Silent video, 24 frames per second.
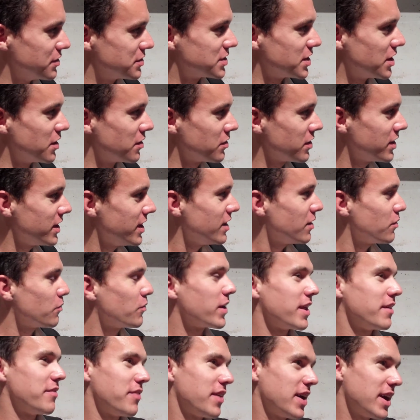So what
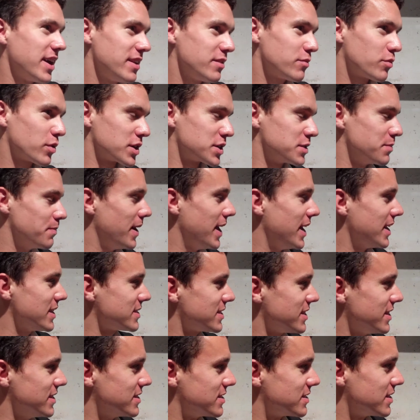I find works best
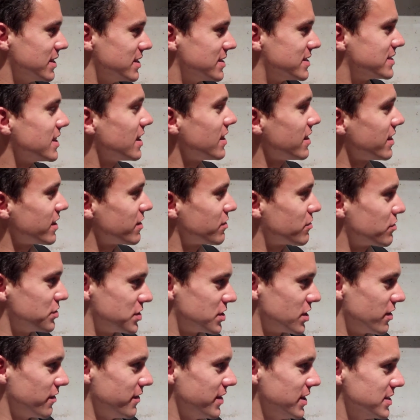is selling through
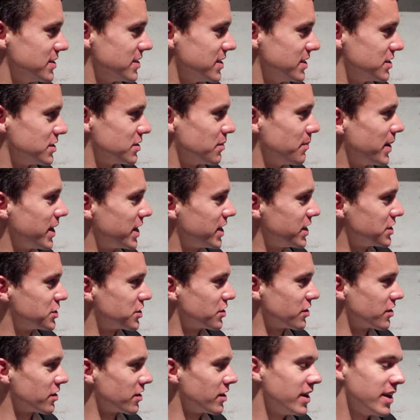service, and so making
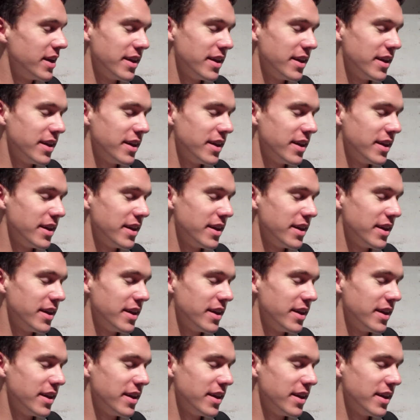sure